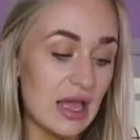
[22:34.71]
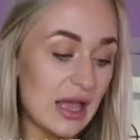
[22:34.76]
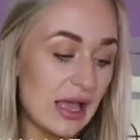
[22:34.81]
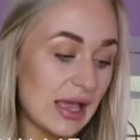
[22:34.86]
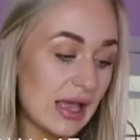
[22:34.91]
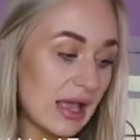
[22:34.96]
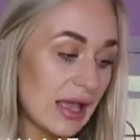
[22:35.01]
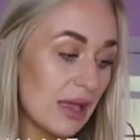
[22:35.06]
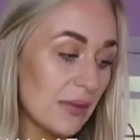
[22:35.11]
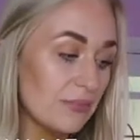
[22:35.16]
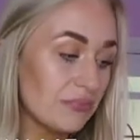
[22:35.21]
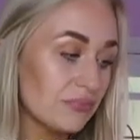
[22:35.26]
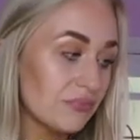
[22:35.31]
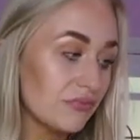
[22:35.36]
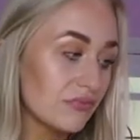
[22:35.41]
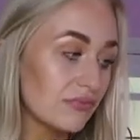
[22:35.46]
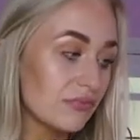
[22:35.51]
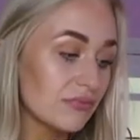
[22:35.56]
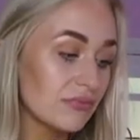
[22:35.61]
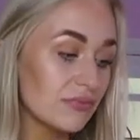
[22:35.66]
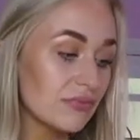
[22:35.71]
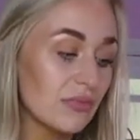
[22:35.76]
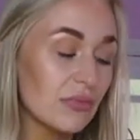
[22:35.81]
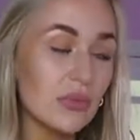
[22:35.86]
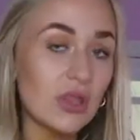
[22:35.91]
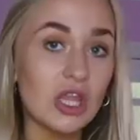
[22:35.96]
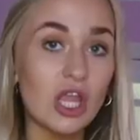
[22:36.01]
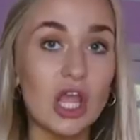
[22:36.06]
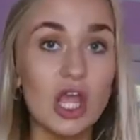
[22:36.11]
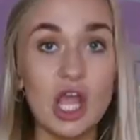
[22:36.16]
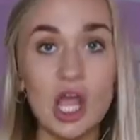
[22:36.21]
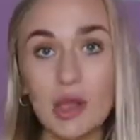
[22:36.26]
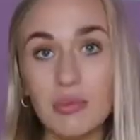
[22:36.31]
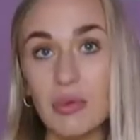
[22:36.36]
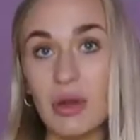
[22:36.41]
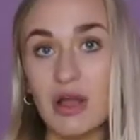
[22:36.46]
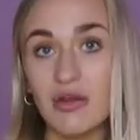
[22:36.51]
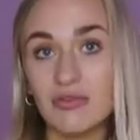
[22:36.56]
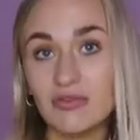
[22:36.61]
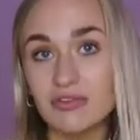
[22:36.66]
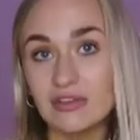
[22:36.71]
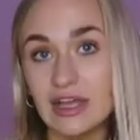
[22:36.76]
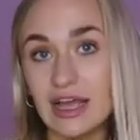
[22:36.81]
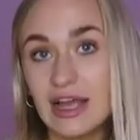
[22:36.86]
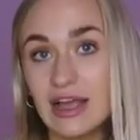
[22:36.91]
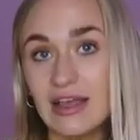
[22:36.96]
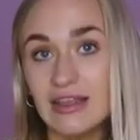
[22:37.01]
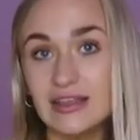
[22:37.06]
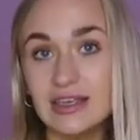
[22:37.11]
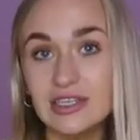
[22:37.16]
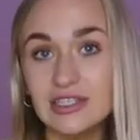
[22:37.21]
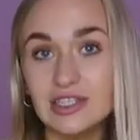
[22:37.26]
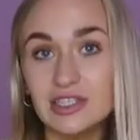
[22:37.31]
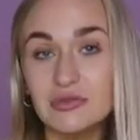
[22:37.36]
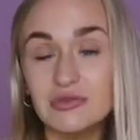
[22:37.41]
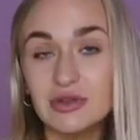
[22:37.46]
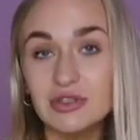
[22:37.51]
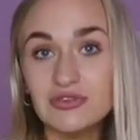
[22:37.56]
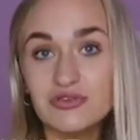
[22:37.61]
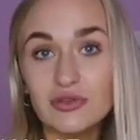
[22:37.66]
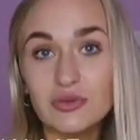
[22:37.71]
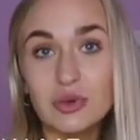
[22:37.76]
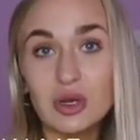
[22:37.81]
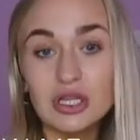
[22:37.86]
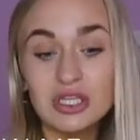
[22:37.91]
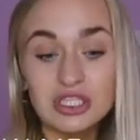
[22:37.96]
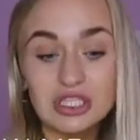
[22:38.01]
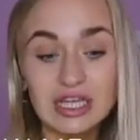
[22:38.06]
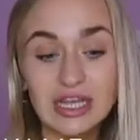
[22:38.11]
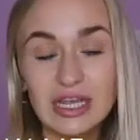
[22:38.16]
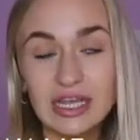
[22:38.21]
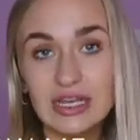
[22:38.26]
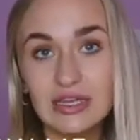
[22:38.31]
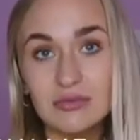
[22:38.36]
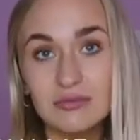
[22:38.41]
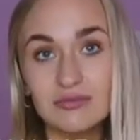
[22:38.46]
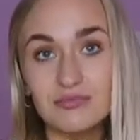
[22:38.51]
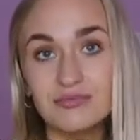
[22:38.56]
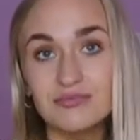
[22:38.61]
um apart from that thanks so much for watching